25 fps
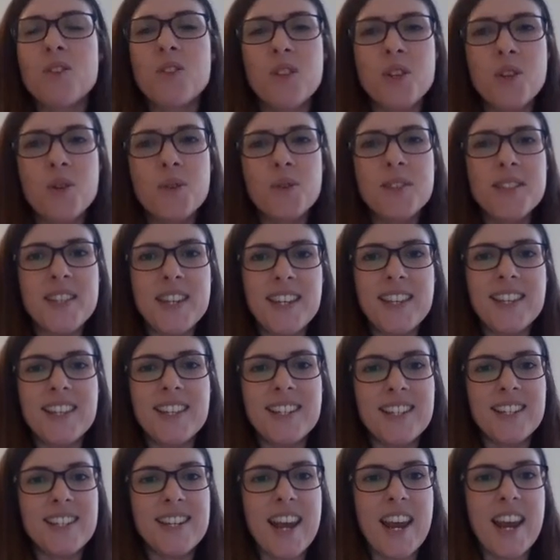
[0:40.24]
So you'll see
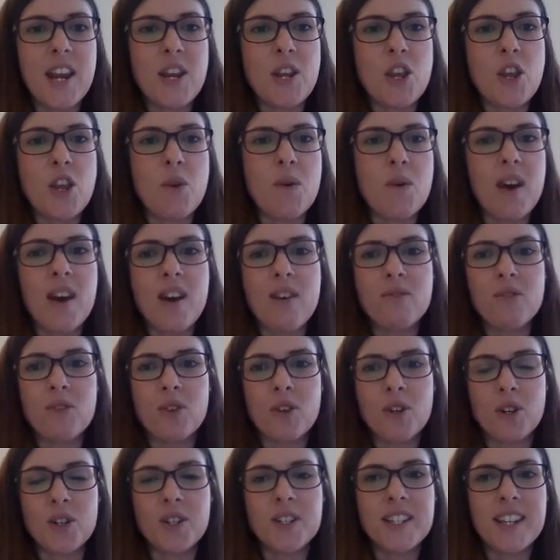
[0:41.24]
that today you
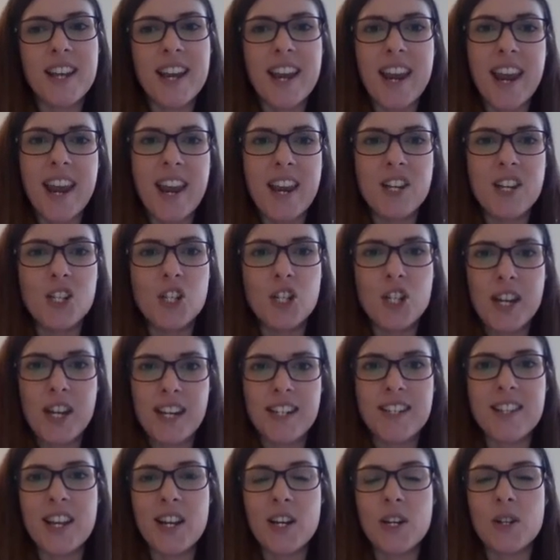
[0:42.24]
have got a
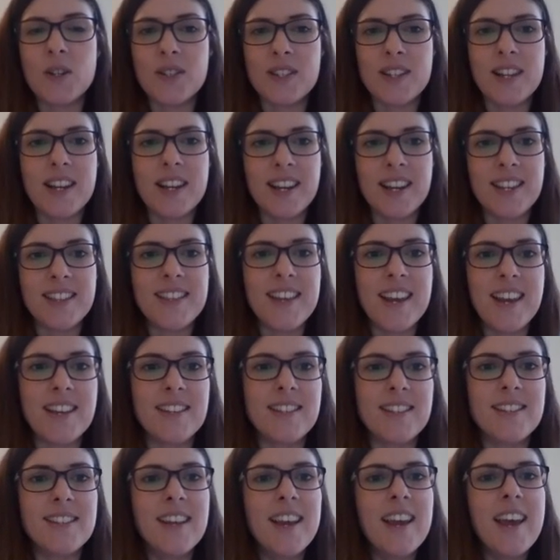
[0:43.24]
sheet that looks like
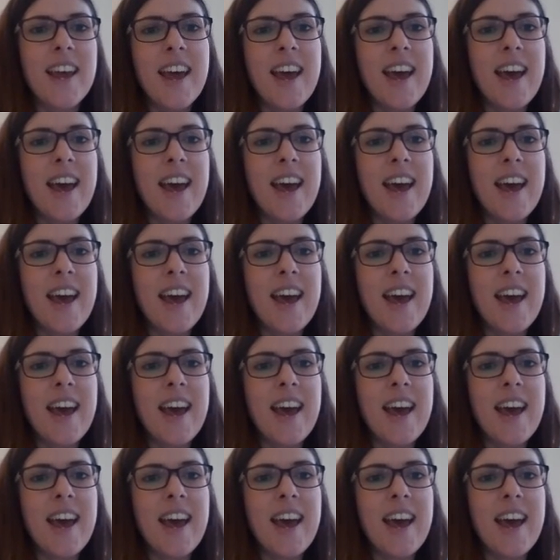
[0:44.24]
this.